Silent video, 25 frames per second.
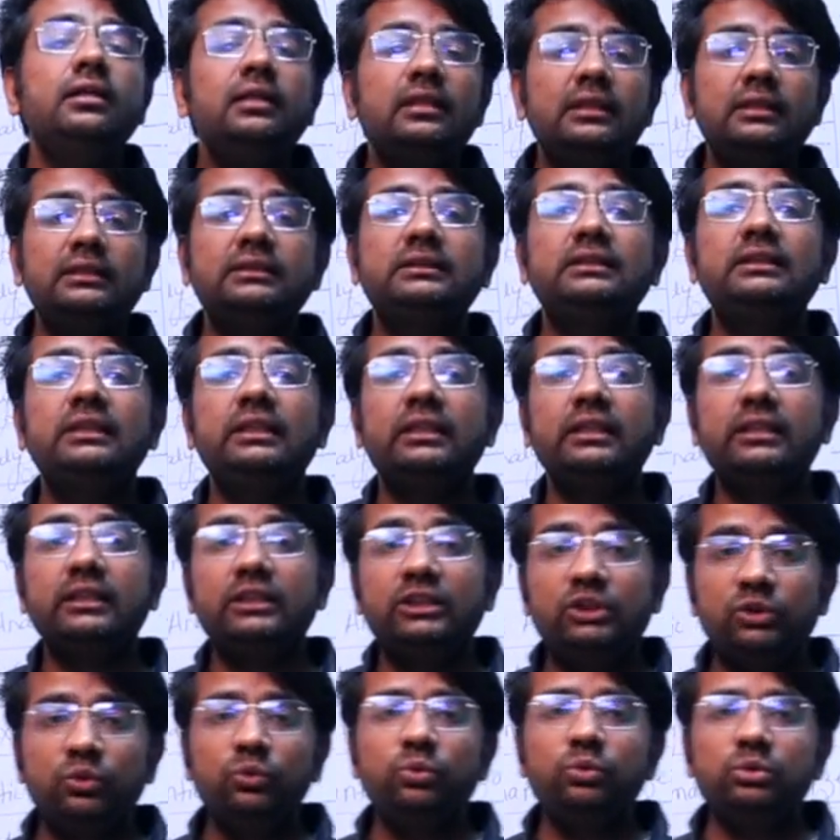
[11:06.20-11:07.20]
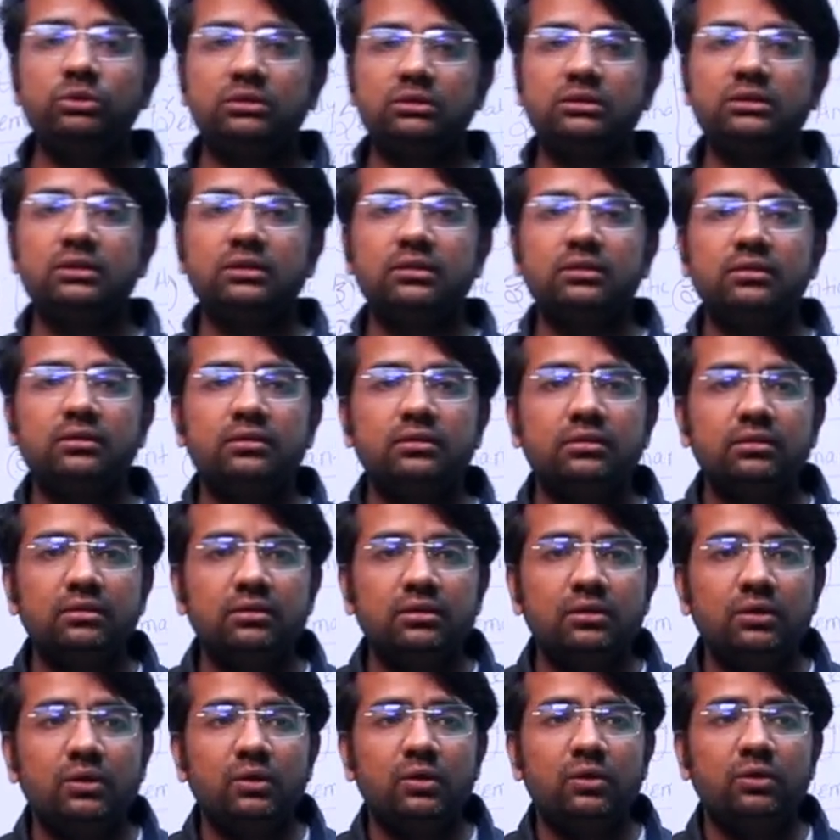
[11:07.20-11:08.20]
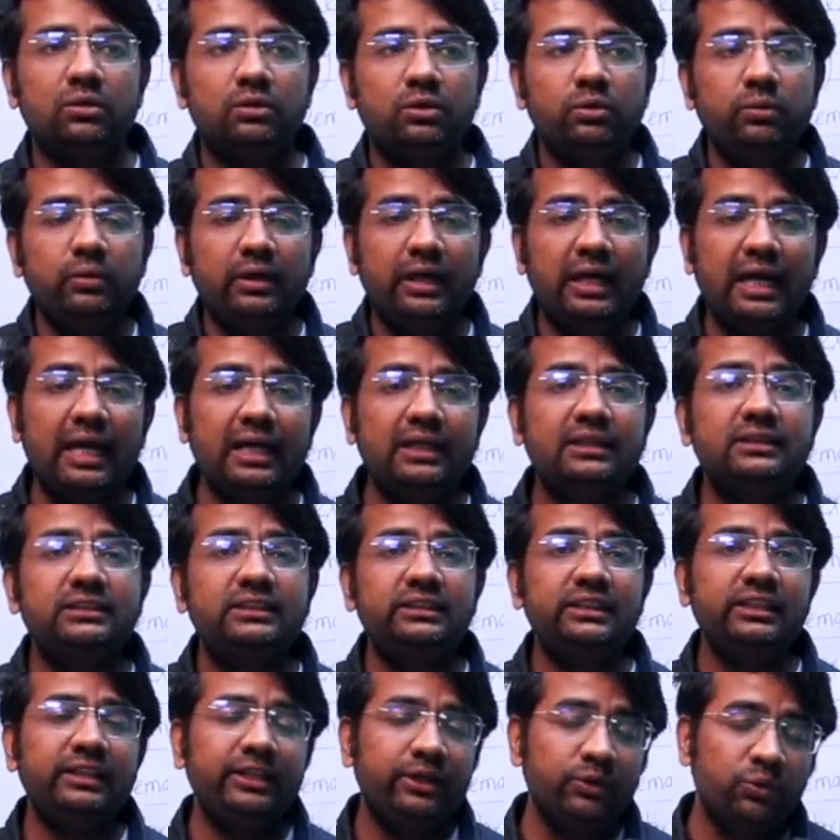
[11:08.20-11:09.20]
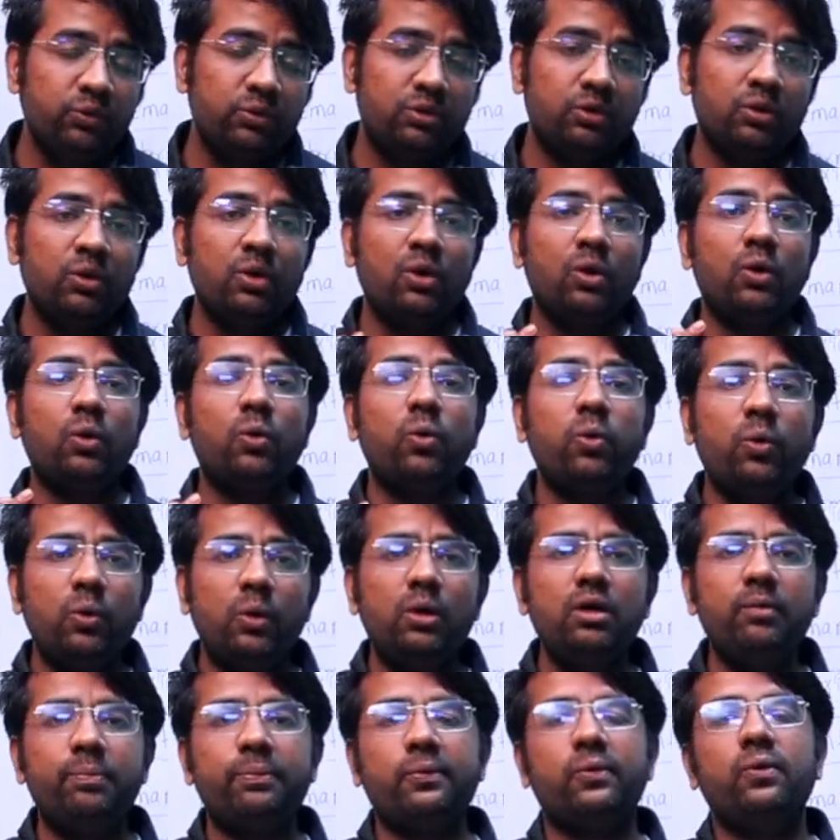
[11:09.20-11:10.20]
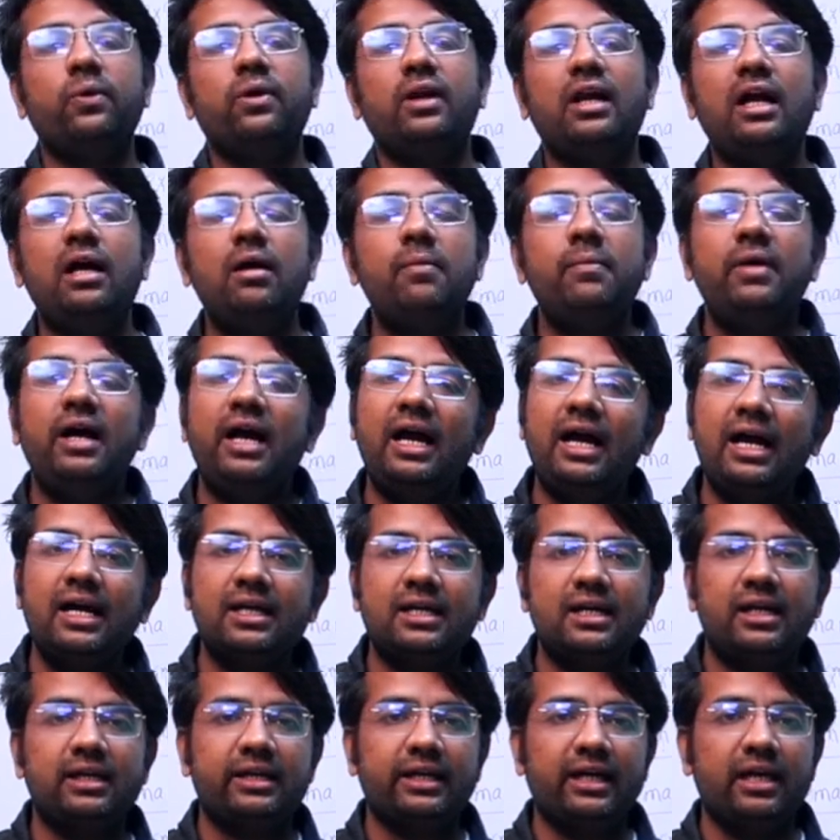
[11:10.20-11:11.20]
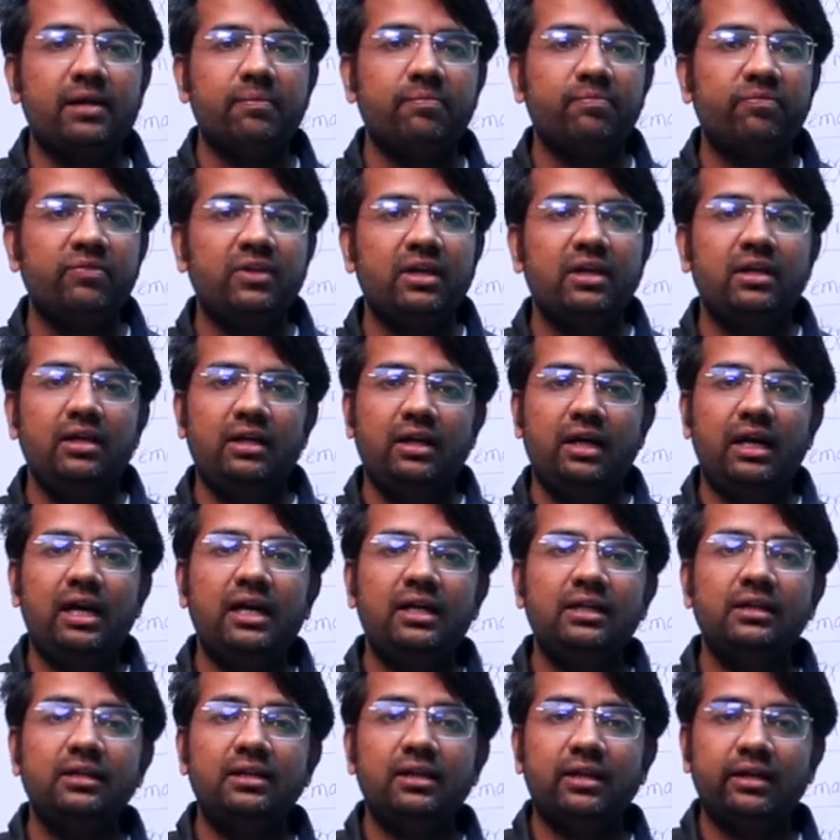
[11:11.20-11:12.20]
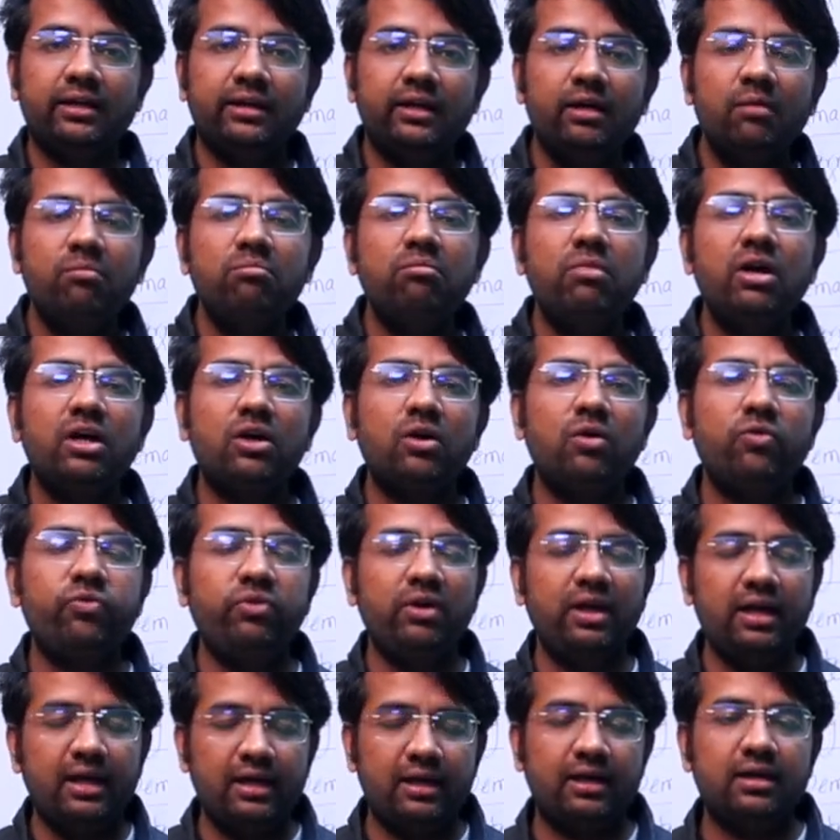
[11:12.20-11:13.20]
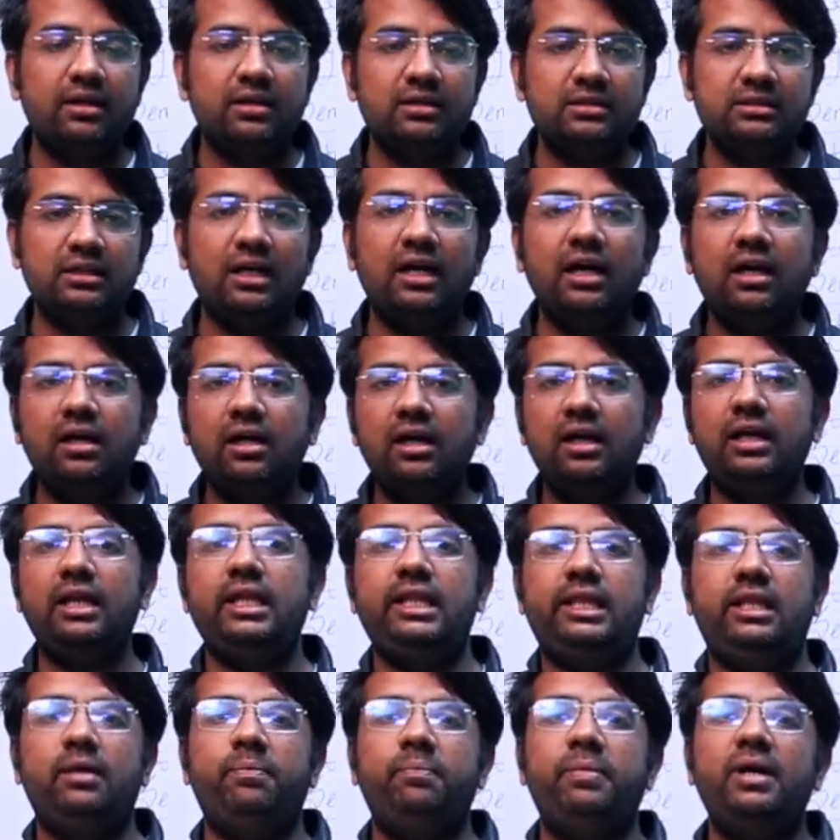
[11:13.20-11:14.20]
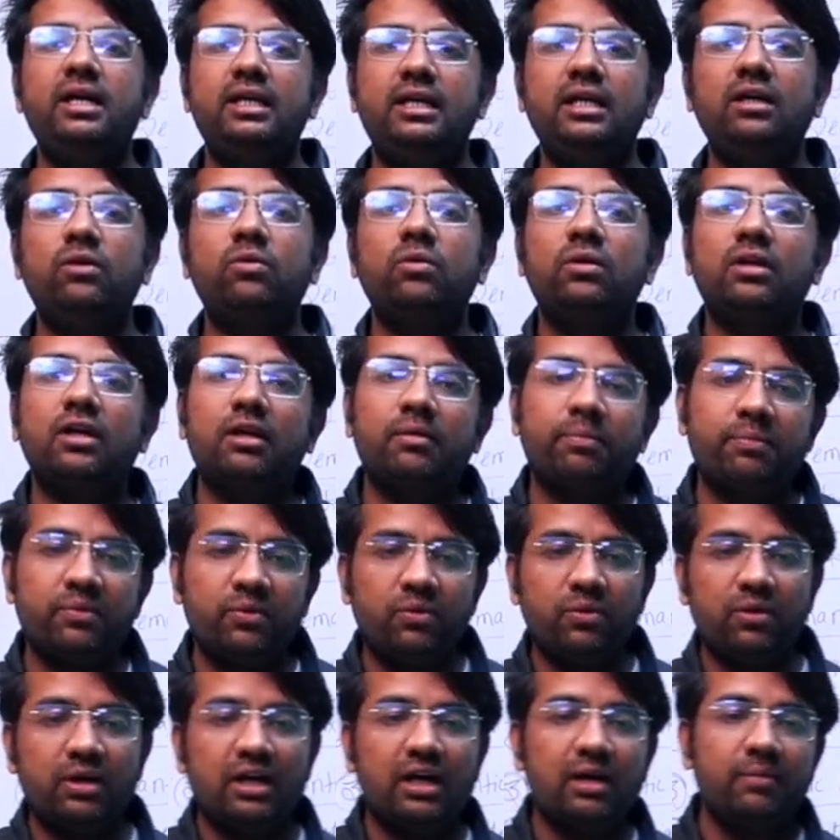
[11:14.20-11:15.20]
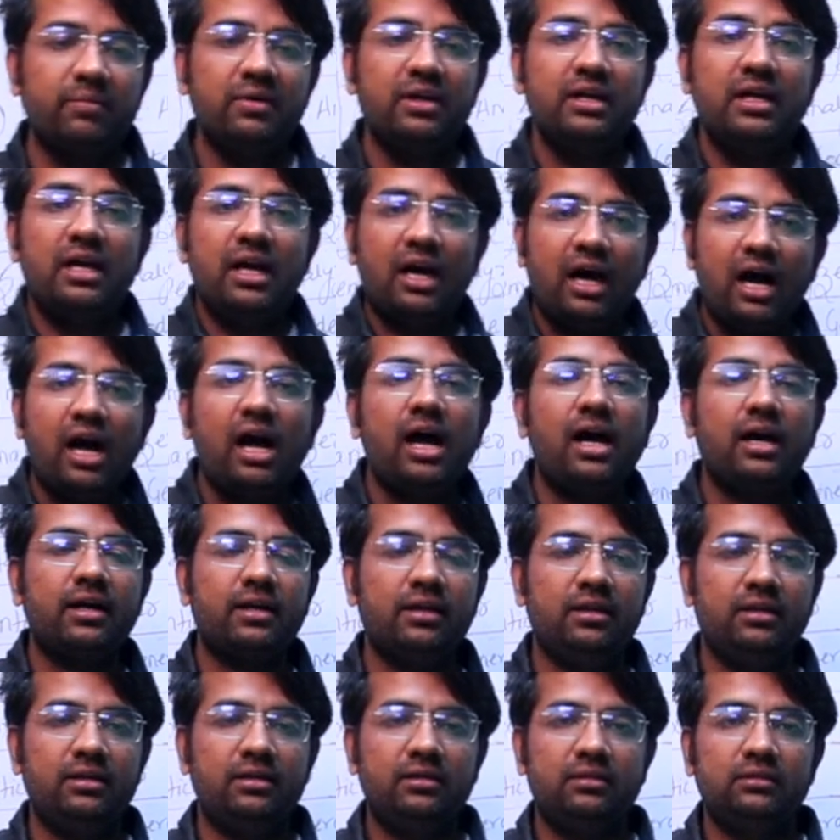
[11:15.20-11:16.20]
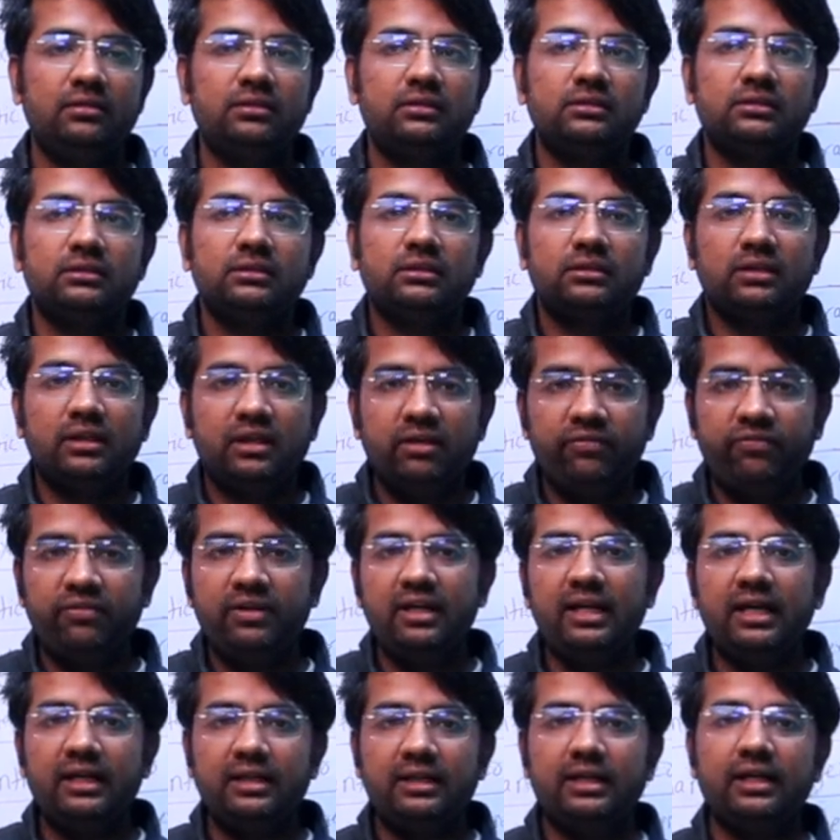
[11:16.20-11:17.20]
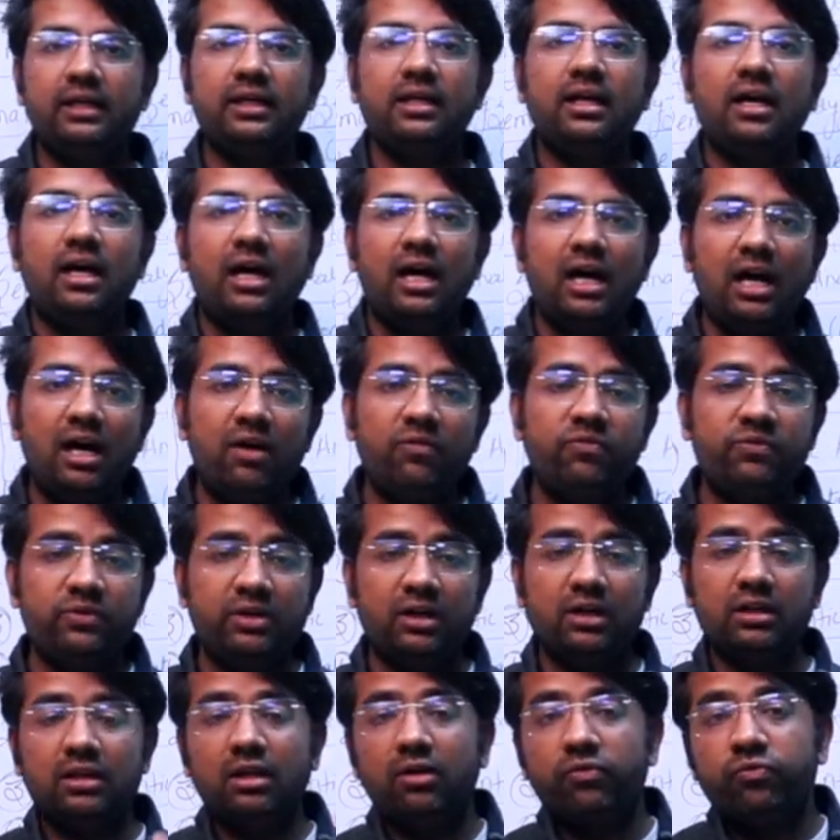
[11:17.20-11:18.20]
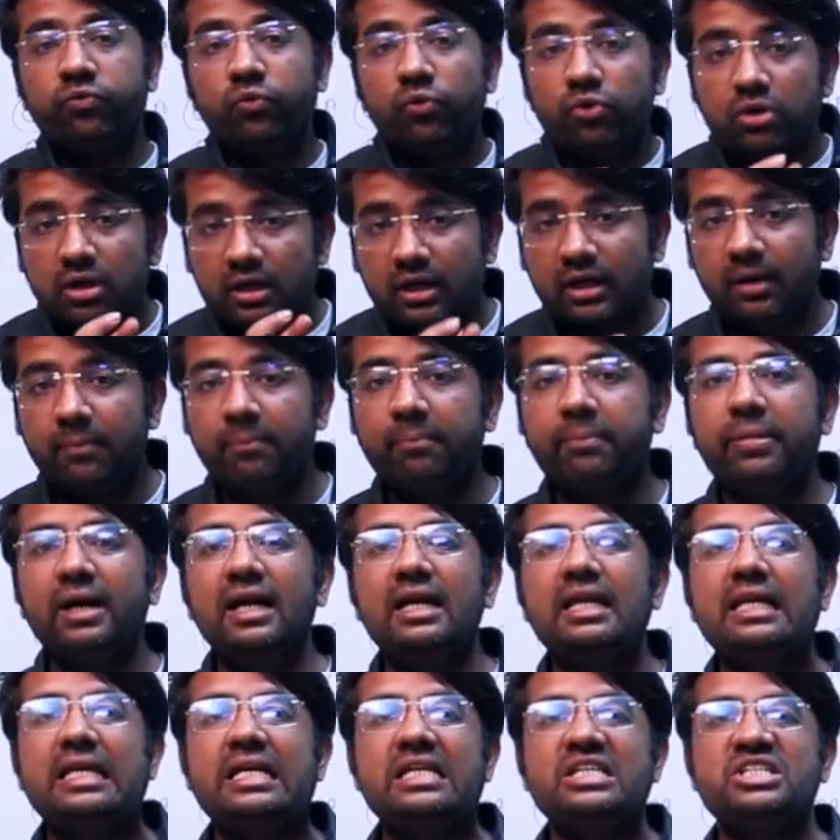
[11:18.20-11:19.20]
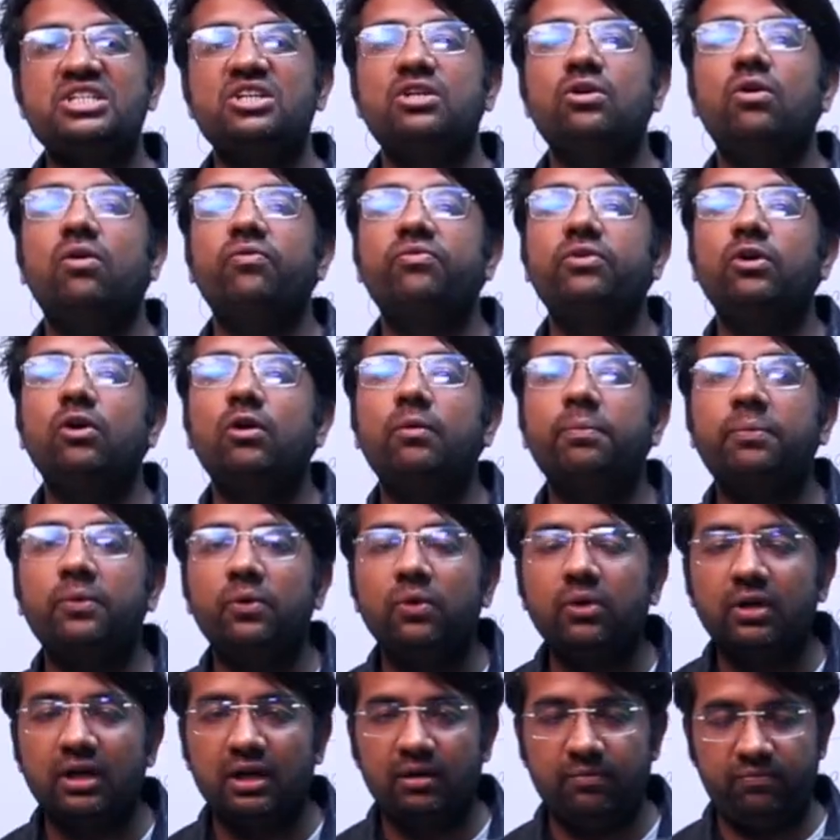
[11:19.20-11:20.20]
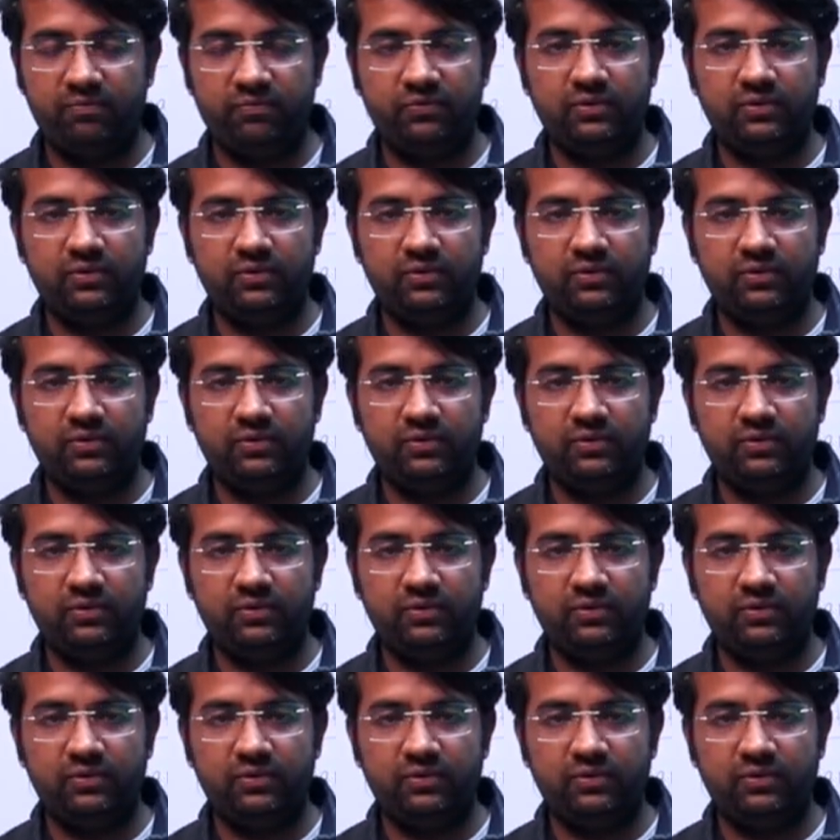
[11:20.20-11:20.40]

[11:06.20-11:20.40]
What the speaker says: is used to execute whole program at a time, and the number of errors occur in the particular program are reflected after the full compilation of your program.